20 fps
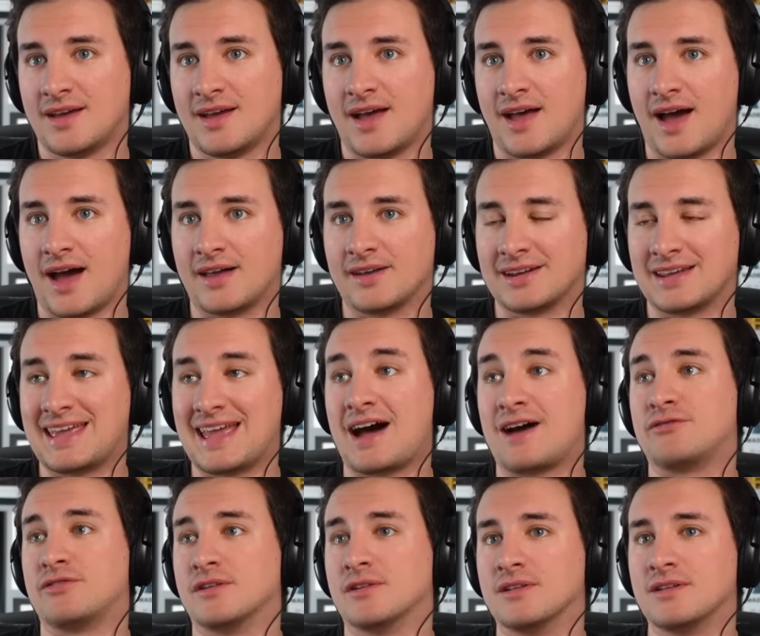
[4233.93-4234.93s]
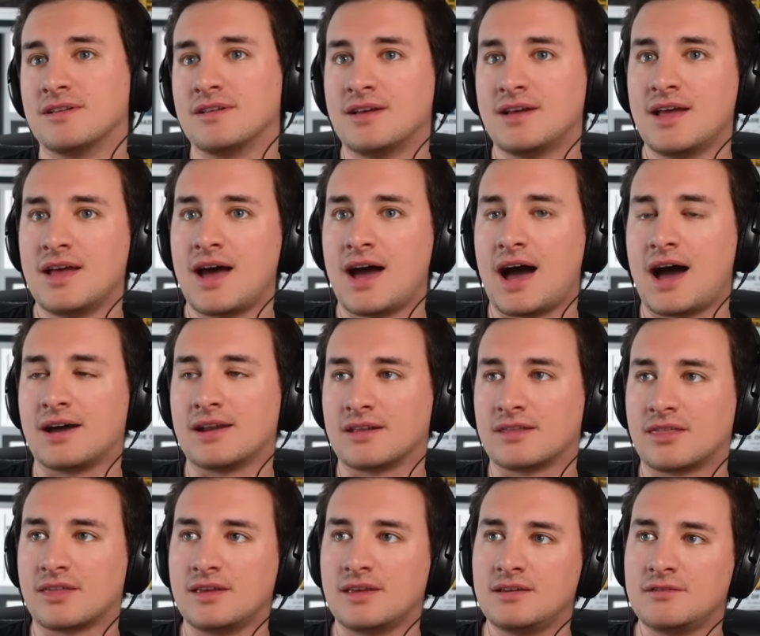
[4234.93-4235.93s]
and a gavel, uh, and I
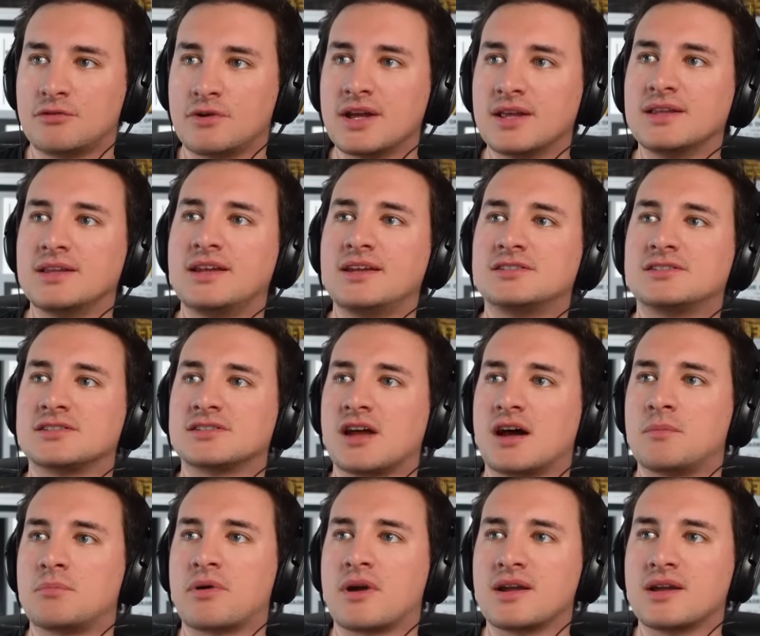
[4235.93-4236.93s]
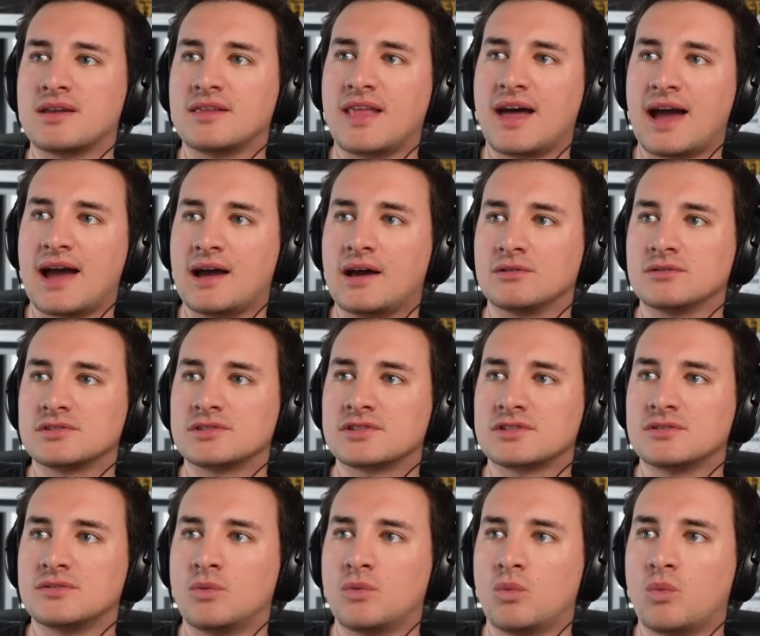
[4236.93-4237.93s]
think you really need to start breaking that
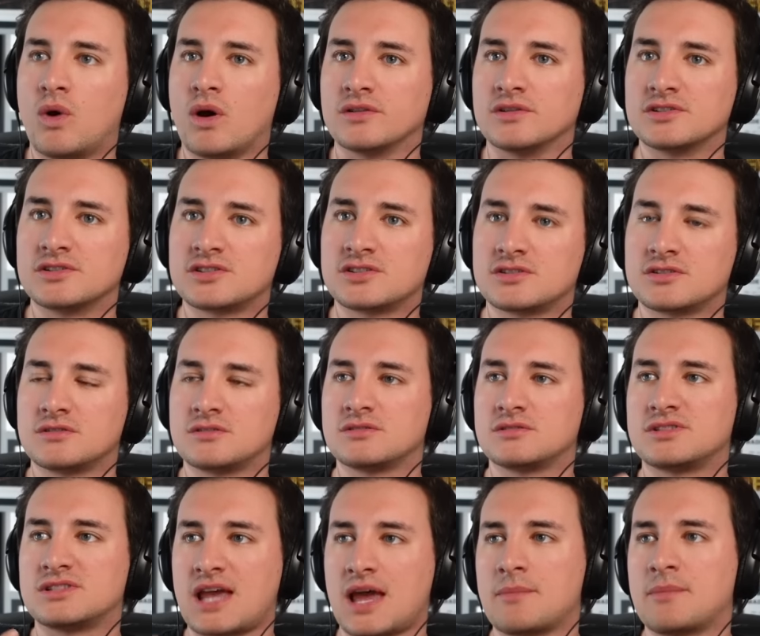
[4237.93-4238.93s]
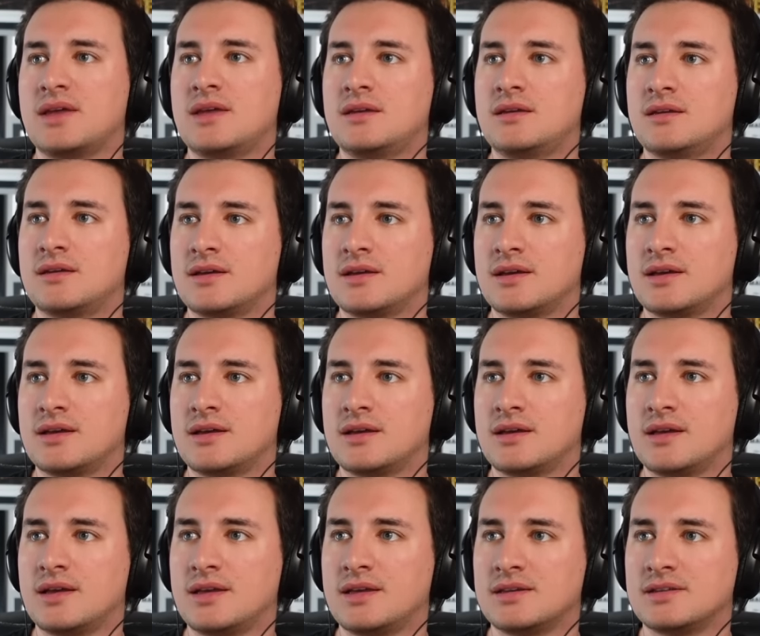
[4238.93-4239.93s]
out once Tammy
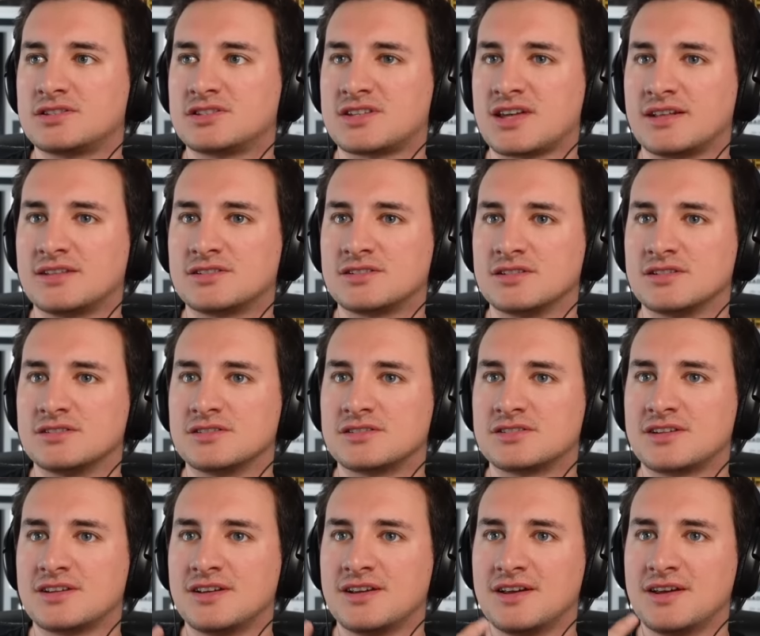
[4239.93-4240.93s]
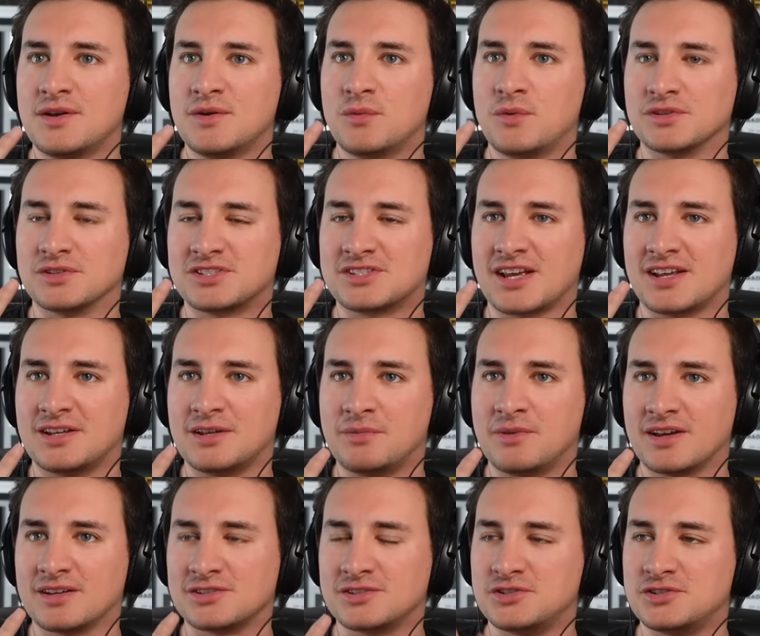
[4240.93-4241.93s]
is sentenced once Ted
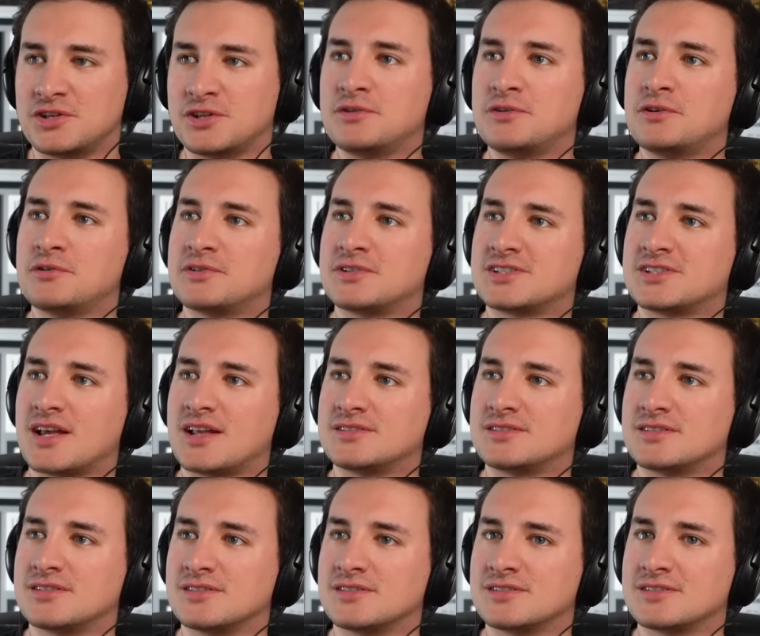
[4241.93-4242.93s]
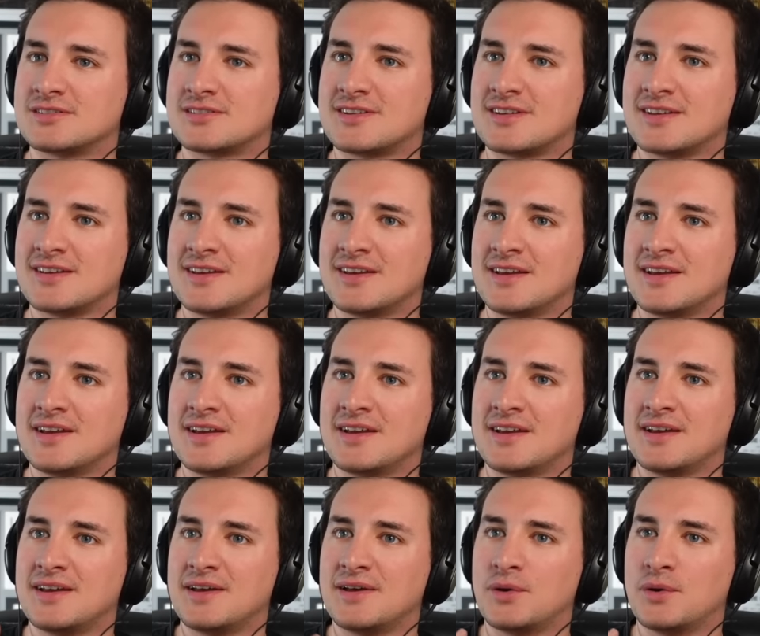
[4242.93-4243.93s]
DiBiase Jr. is sentenced.
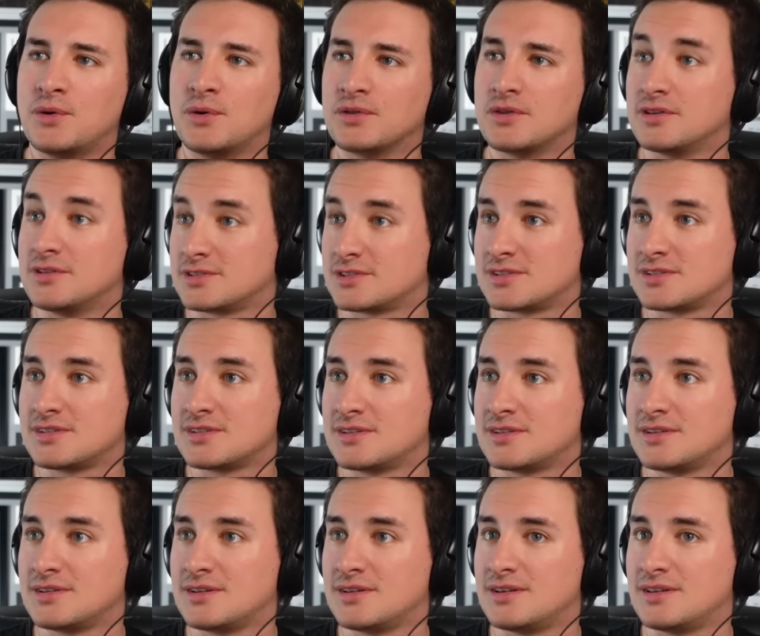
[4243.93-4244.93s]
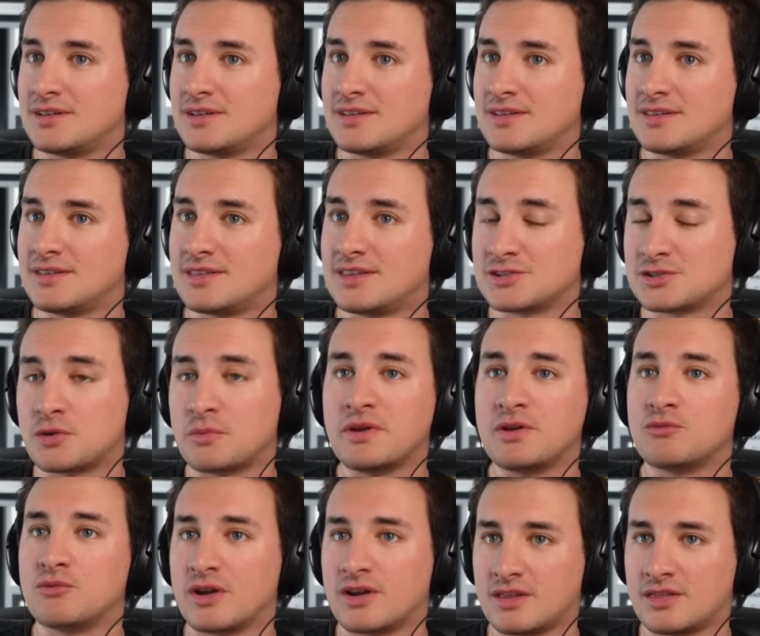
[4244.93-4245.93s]
Others, this could be
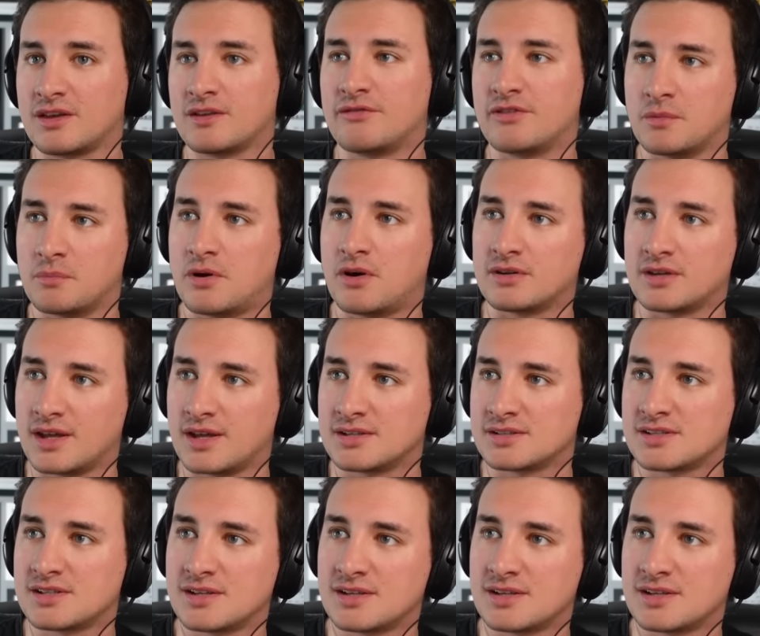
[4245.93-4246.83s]
did a running thing ever, for the podcast.